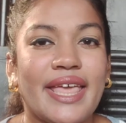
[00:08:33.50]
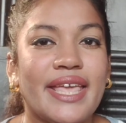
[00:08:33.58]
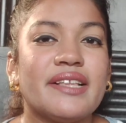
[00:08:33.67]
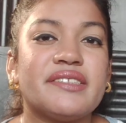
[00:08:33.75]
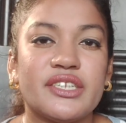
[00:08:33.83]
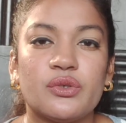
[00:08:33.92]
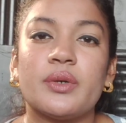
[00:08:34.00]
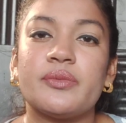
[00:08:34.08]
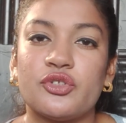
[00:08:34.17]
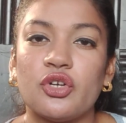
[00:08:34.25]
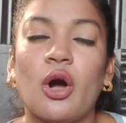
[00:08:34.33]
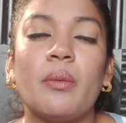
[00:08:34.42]
easy to
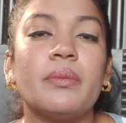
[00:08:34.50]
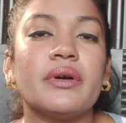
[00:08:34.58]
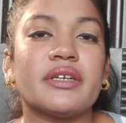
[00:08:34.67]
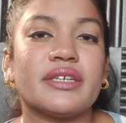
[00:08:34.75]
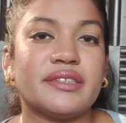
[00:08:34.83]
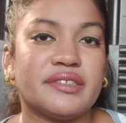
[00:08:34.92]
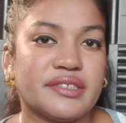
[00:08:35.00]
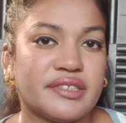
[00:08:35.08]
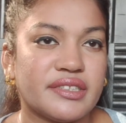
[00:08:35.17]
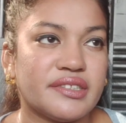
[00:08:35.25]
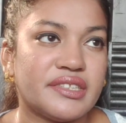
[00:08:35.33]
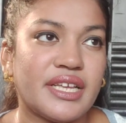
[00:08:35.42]
absorb
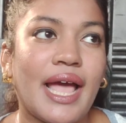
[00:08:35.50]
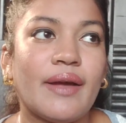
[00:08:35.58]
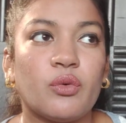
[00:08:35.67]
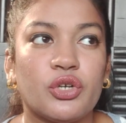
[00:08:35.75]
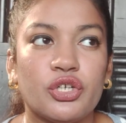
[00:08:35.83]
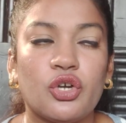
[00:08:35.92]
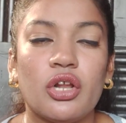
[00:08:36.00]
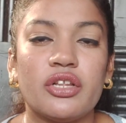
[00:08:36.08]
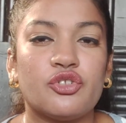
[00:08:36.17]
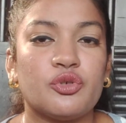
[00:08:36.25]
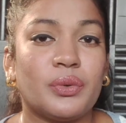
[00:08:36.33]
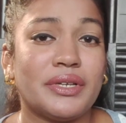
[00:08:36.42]
consistency. I wouldn't call
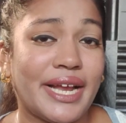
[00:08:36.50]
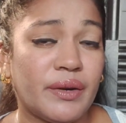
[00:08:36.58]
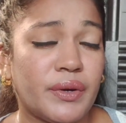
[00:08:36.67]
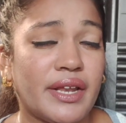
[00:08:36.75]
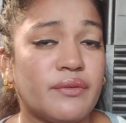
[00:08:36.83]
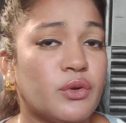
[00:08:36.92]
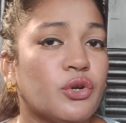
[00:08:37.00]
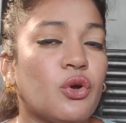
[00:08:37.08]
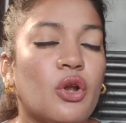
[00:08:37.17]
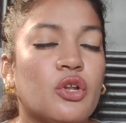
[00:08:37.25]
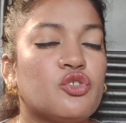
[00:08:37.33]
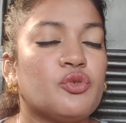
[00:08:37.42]
it super lightweight, I wouldn't
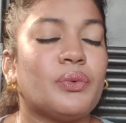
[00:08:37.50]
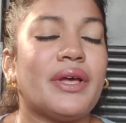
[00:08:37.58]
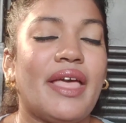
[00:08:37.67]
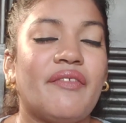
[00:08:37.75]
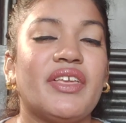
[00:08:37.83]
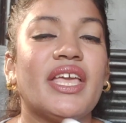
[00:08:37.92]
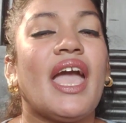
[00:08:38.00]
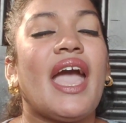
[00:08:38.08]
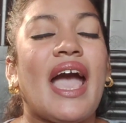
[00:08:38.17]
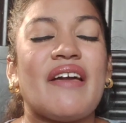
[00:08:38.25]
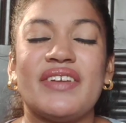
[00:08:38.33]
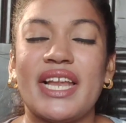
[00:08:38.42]
call it super heavy.
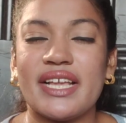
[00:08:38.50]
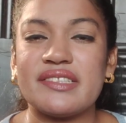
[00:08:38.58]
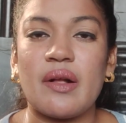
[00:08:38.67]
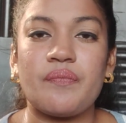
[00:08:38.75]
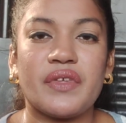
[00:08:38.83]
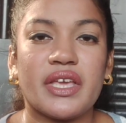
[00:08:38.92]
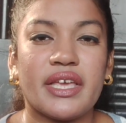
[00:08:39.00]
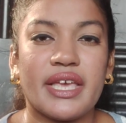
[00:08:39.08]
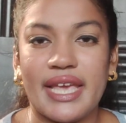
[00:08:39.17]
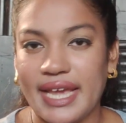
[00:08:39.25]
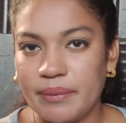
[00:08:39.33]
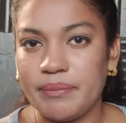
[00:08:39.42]
I feel like it's something
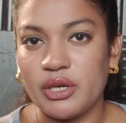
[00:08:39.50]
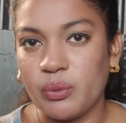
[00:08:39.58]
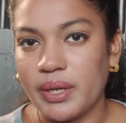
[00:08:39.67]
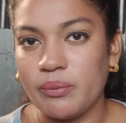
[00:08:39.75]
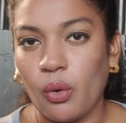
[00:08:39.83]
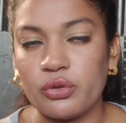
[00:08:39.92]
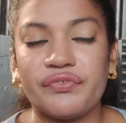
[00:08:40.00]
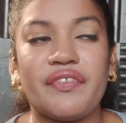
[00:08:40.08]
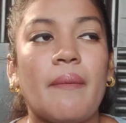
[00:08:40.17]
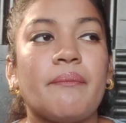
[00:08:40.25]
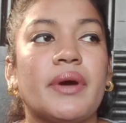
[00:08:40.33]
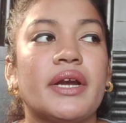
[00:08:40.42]
in between both of
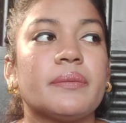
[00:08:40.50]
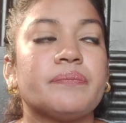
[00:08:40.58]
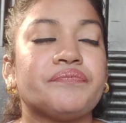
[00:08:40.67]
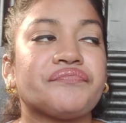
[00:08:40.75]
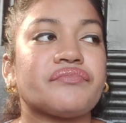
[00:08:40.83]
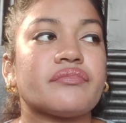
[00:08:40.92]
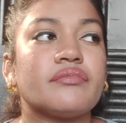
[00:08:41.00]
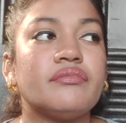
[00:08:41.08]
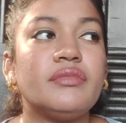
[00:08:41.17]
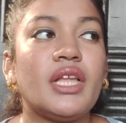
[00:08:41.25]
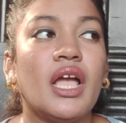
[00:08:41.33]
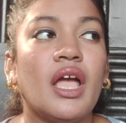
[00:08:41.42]
them, but
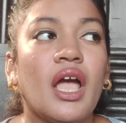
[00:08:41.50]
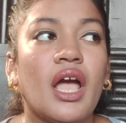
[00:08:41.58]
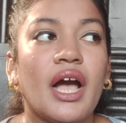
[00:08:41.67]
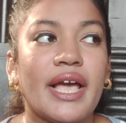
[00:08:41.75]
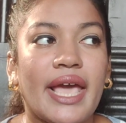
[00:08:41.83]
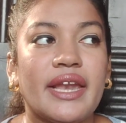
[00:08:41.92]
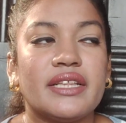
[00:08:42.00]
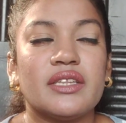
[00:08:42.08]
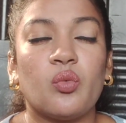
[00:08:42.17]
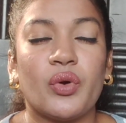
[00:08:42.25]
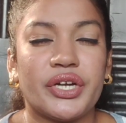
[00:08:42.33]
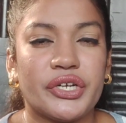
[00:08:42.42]
again in
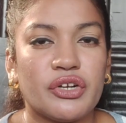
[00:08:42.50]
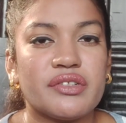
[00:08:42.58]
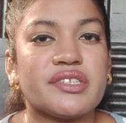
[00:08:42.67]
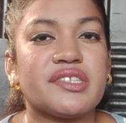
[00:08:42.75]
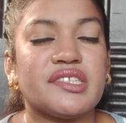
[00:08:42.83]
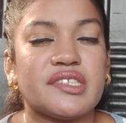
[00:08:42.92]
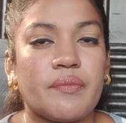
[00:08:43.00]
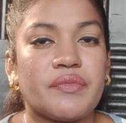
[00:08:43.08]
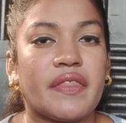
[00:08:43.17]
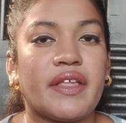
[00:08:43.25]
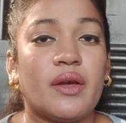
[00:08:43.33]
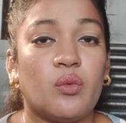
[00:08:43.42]
the winters this is
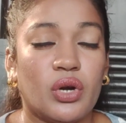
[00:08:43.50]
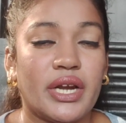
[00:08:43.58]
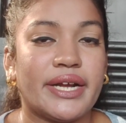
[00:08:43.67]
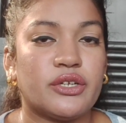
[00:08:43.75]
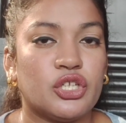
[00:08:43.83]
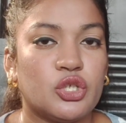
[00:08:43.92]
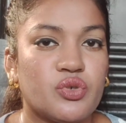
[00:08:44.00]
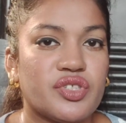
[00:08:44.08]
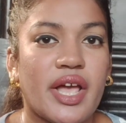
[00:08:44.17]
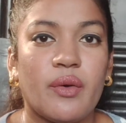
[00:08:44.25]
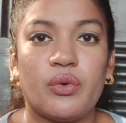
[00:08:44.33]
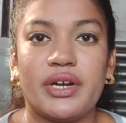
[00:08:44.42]
something that i would like to use
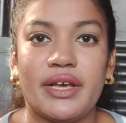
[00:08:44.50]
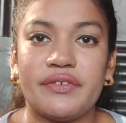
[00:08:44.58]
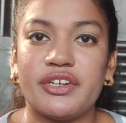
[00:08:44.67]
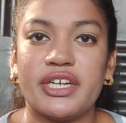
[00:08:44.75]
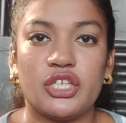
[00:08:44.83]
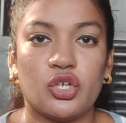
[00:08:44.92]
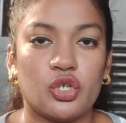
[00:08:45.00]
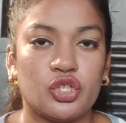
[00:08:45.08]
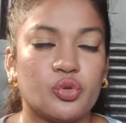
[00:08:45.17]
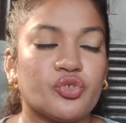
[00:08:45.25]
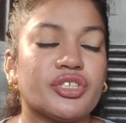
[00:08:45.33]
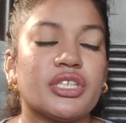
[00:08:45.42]
i would definitely not
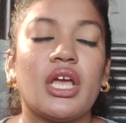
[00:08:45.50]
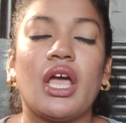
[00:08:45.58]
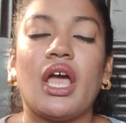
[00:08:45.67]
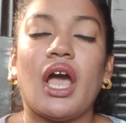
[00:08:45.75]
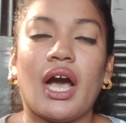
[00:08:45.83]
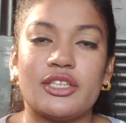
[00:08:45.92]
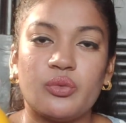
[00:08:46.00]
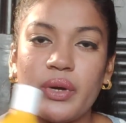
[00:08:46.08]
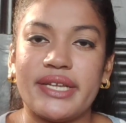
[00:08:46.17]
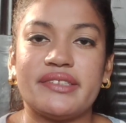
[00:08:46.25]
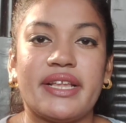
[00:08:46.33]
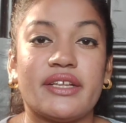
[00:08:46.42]
use it
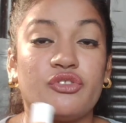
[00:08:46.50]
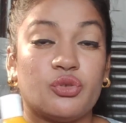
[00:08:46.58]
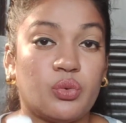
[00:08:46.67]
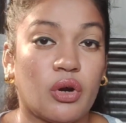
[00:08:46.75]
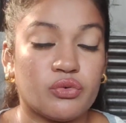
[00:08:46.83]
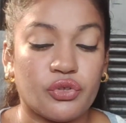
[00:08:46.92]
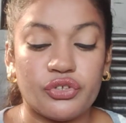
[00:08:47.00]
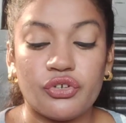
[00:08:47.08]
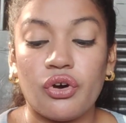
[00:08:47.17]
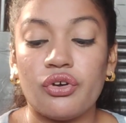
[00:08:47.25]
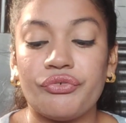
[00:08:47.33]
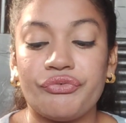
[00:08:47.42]
otherwise like throughout the
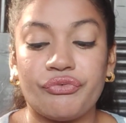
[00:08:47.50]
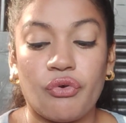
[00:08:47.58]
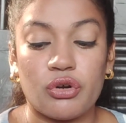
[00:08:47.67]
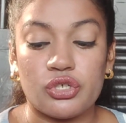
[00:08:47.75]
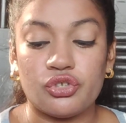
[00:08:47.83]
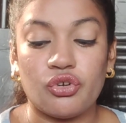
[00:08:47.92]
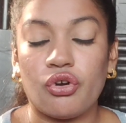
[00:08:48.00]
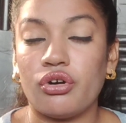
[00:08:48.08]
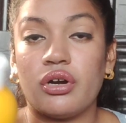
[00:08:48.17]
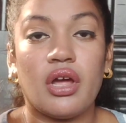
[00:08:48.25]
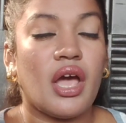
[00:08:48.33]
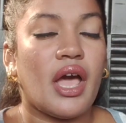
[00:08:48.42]
year for
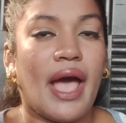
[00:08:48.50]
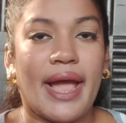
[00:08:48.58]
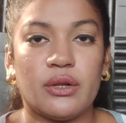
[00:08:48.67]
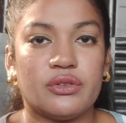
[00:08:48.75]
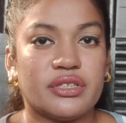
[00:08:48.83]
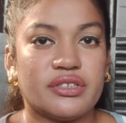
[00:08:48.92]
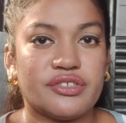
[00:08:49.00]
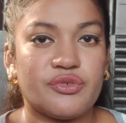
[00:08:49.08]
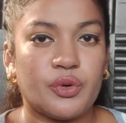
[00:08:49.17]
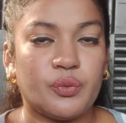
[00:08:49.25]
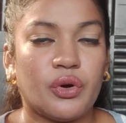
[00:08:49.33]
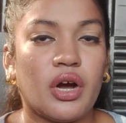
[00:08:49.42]
sure i don't think
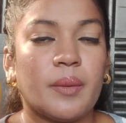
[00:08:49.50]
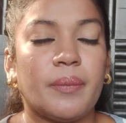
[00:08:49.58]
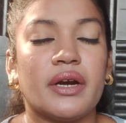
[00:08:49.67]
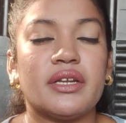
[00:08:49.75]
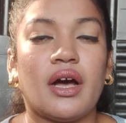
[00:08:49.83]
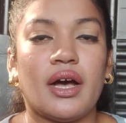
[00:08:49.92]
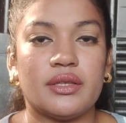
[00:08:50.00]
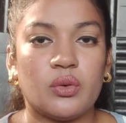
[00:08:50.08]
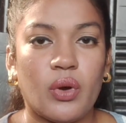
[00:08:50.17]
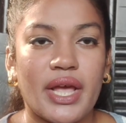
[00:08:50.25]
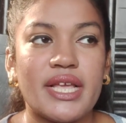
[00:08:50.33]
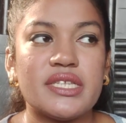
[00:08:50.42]
this would work but
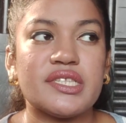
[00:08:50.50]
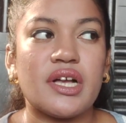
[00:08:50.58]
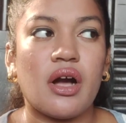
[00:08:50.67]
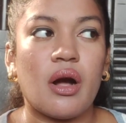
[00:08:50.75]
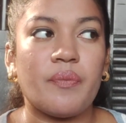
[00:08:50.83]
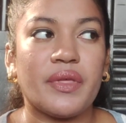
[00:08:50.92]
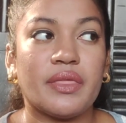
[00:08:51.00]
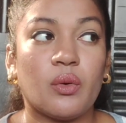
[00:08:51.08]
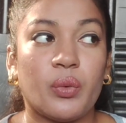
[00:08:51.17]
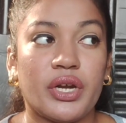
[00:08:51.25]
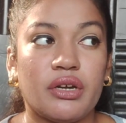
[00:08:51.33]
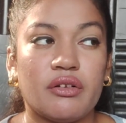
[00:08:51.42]
otherwise uh, in the
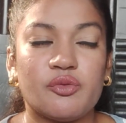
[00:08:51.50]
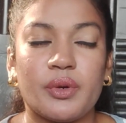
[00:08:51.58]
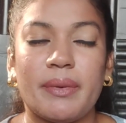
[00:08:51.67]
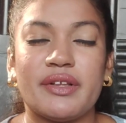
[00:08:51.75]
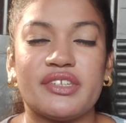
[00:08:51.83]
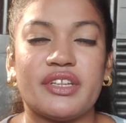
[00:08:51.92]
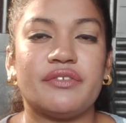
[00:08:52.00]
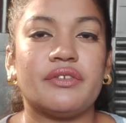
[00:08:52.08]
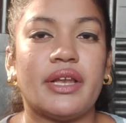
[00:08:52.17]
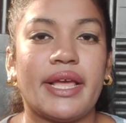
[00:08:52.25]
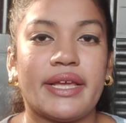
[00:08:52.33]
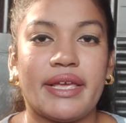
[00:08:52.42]
winters when my skin
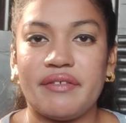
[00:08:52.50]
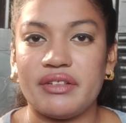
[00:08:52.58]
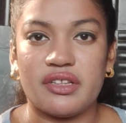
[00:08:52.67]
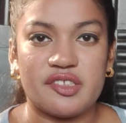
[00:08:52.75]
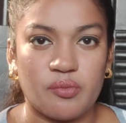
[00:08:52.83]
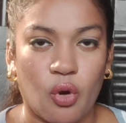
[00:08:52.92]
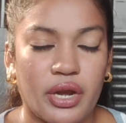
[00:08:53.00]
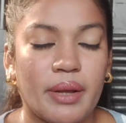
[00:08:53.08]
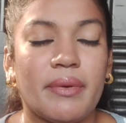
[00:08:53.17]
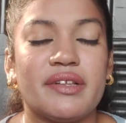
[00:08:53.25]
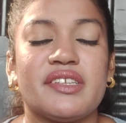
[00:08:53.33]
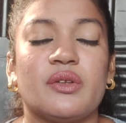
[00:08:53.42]
like even this
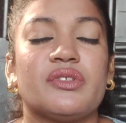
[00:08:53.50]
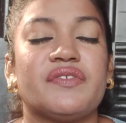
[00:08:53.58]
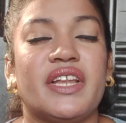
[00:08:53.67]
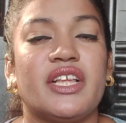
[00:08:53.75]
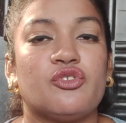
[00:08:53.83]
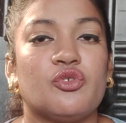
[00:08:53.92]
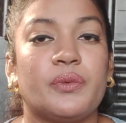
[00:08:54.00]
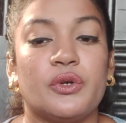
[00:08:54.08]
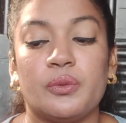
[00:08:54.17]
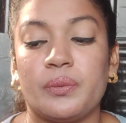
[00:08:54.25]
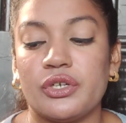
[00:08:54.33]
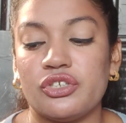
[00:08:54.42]
morning my skin was feeling super
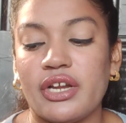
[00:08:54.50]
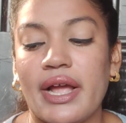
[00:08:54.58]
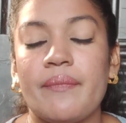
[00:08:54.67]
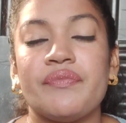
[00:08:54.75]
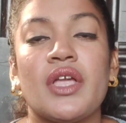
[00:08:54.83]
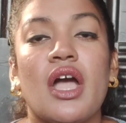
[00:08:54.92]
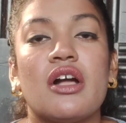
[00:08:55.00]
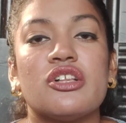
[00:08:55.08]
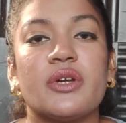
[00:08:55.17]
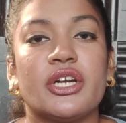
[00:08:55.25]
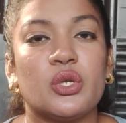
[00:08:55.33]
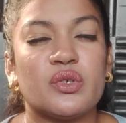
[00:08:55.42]
duper dry
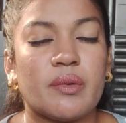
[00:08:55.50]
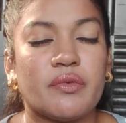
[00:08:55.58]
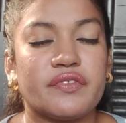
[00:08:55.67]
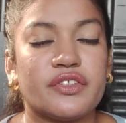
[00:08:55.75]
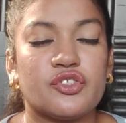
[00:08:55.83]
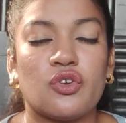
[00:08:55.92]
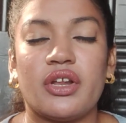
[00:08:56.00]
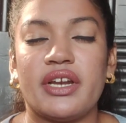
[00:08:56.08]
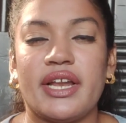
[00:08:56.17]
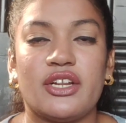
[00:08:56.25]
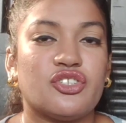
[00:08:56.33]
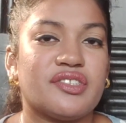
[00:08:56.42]
so i took some of this on
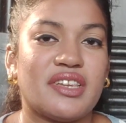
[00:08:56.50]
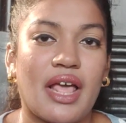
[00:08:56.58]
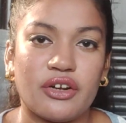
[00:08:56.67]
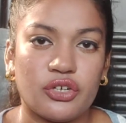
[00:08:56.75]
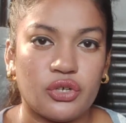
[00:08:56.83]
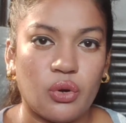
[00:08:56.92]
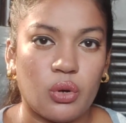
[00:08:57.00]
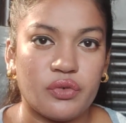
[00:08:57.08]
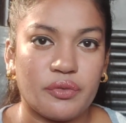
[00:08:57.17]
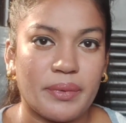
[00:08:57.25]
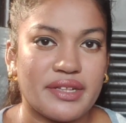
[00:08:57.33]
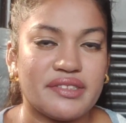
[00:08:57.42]
and i just slathered it all
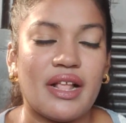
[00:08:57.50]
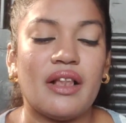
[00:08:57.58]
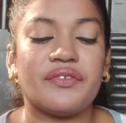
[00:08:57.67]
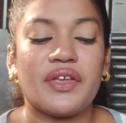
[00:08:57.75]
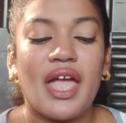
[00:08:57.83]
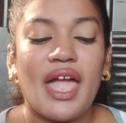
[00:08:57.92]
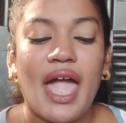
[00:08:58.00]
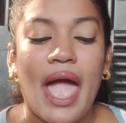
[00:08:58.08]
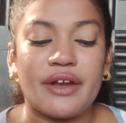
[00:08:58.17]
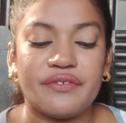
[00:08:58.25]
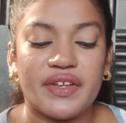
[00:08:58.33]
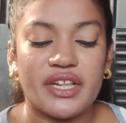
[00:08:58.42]
over myself
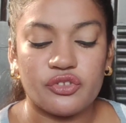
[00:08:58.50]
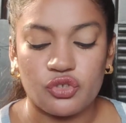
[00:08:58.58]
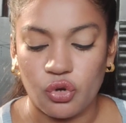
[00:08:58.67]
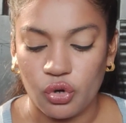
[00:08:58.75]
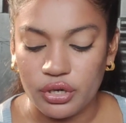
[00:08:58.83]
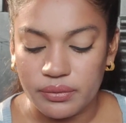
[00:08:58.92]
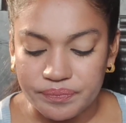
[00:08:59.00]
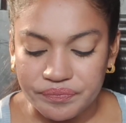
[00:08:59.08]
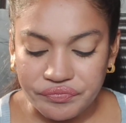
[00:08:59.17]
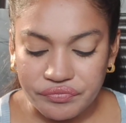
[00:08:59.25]
and it feels good